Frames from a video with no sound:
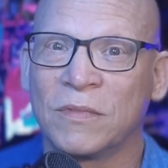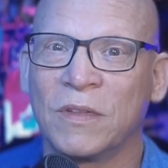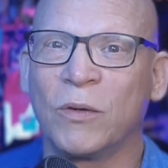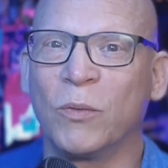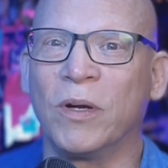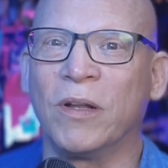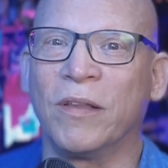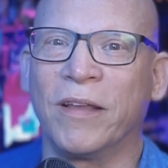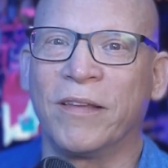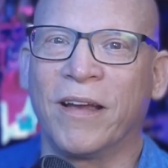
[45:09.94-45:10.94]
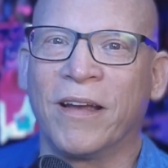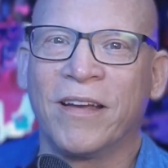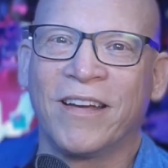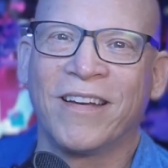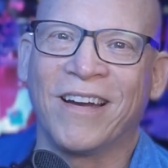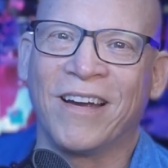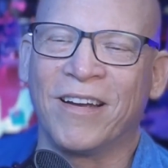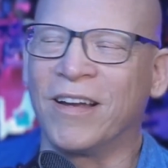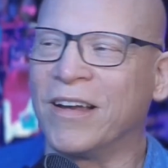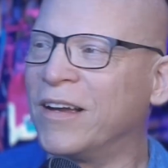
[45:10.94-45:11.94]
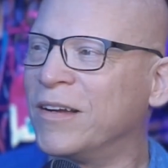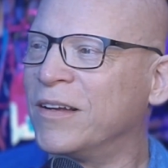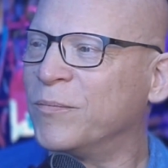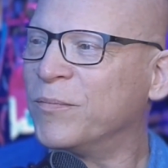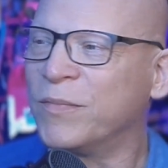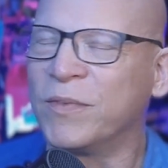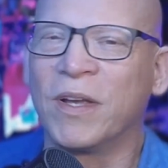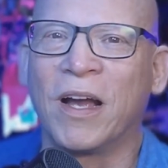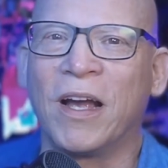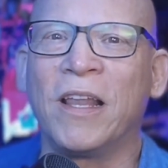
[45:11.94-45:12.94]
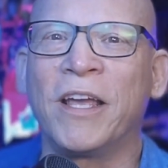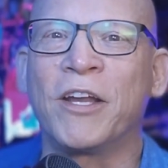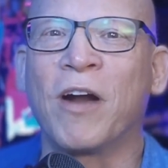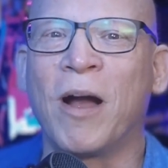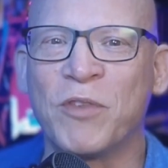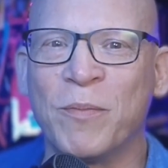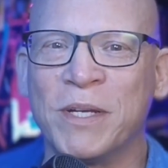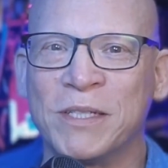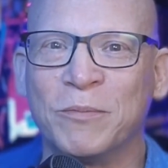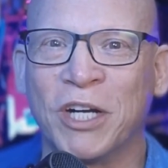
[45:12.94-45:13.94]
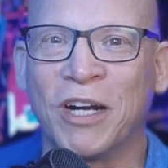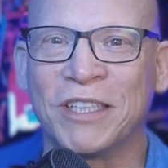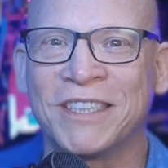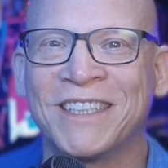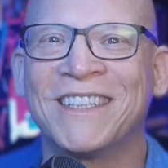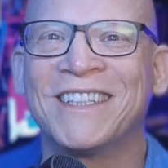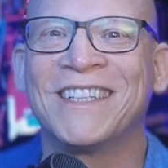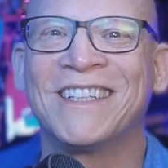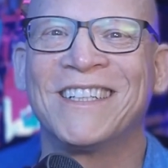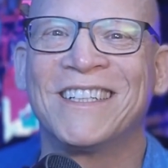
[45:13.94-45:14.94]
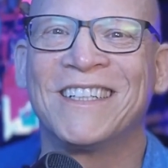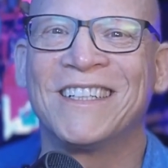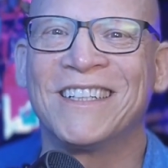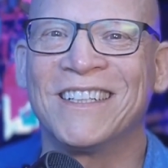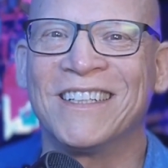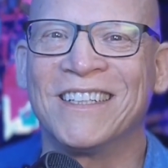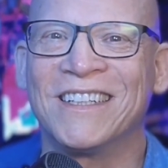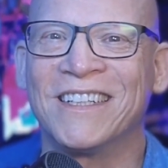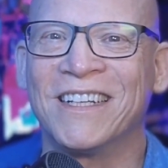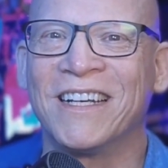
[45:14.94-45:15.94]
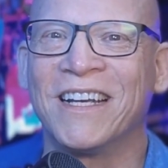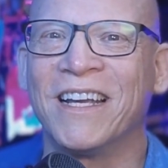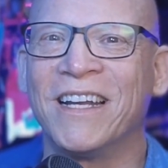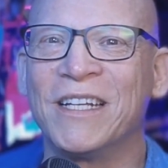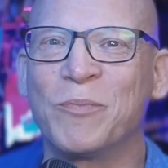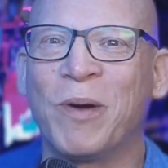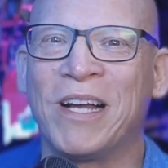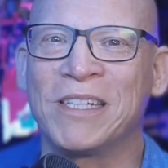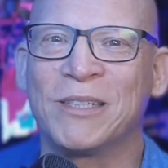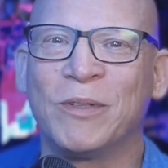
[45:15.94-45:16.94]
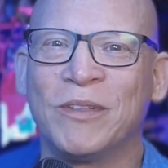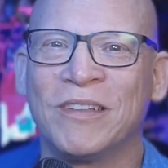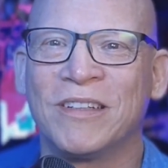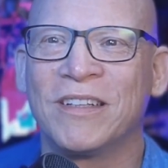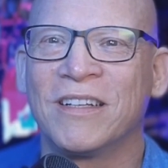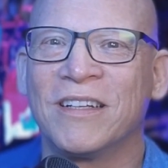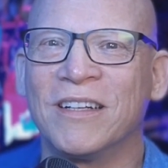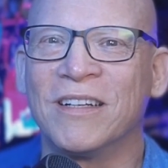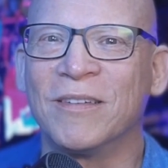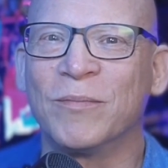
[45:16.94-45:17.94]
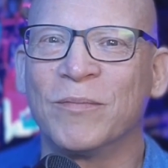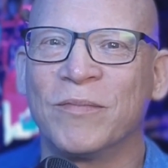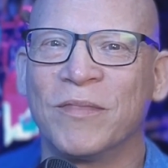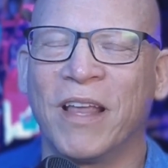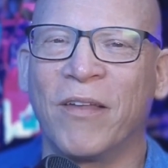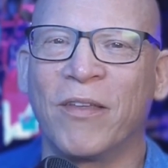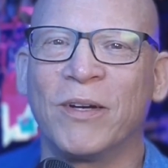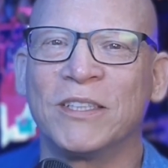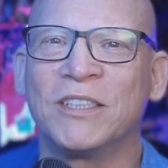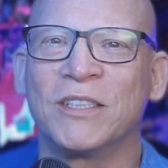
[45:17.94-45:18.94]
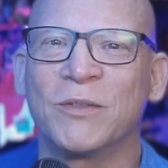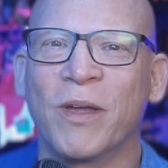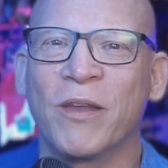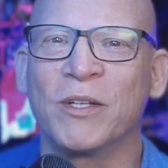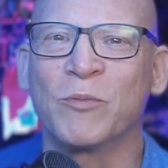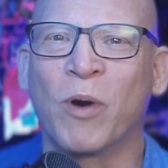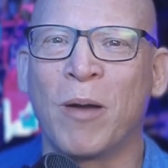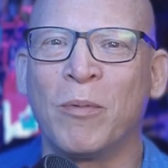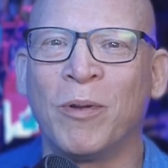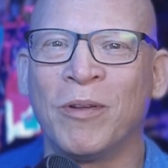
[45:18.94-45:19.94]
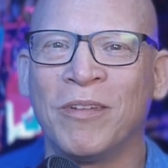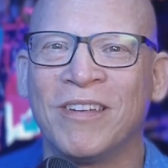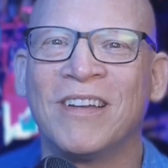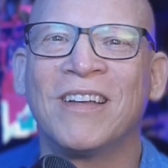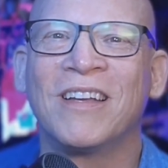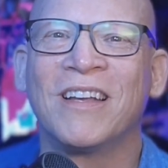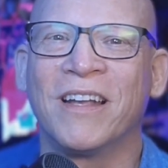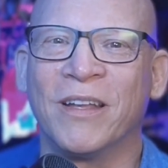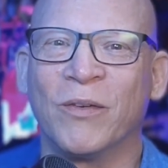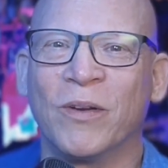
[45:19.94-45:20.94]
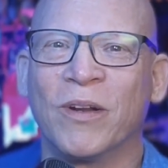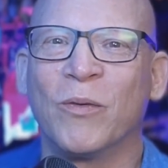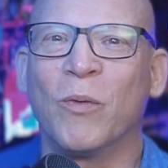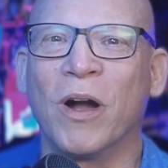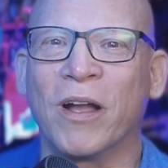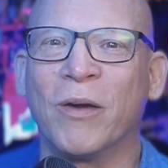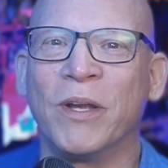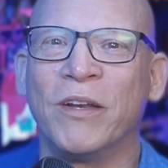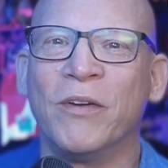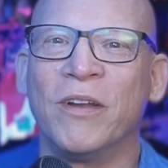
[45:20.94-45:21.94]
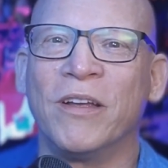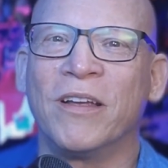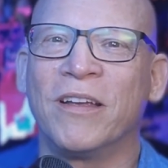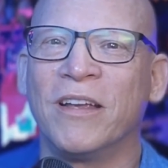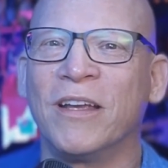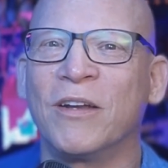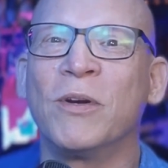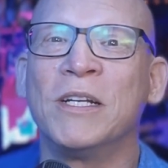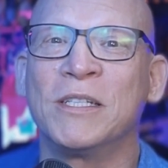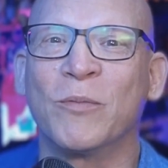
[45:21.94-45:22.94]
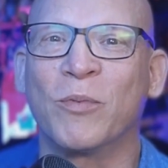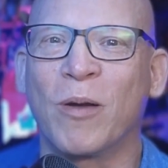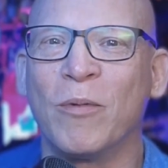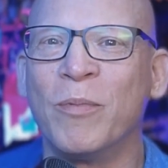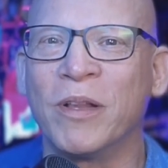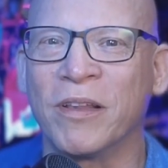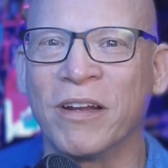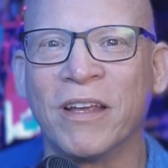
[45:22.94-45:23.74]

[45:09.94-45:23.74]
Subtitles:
Well, I like your optimism, Josh. It is possible. Now the question is just whether it's probable, and what can we do to increase the probability